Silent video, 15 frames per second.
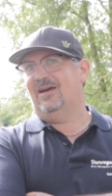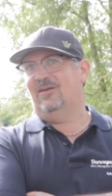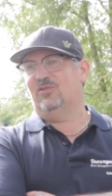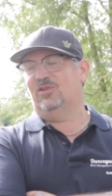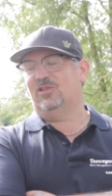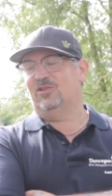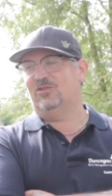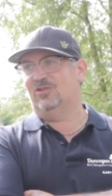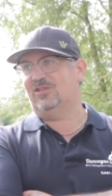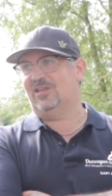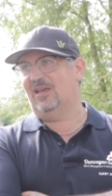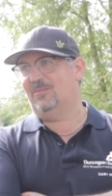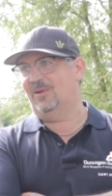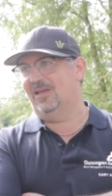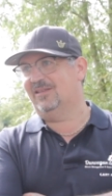I've not a new
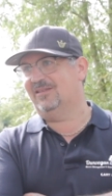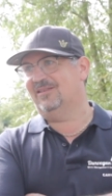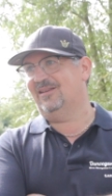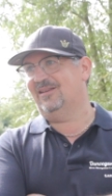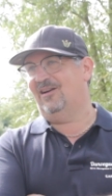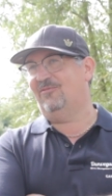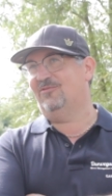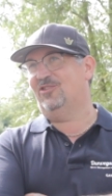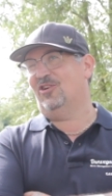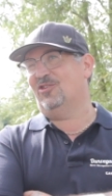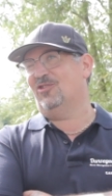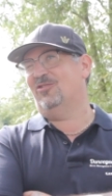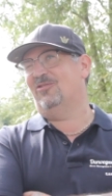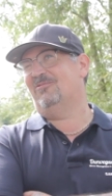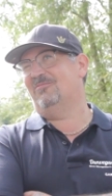set made. I've
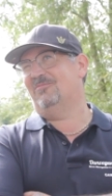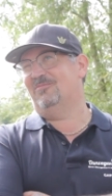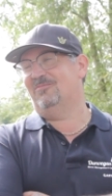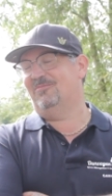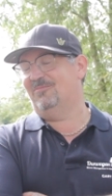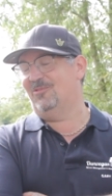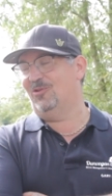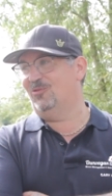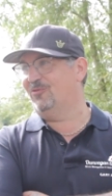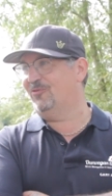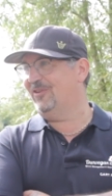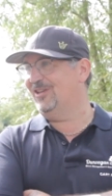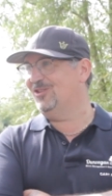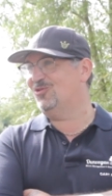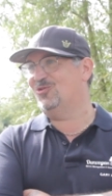dug out an old
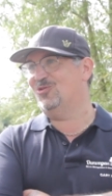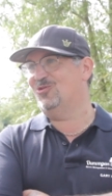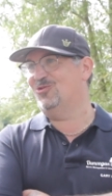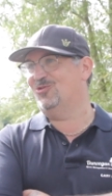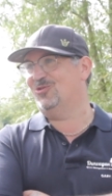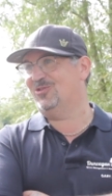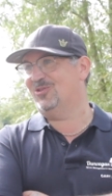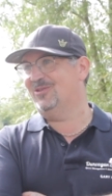phase twos.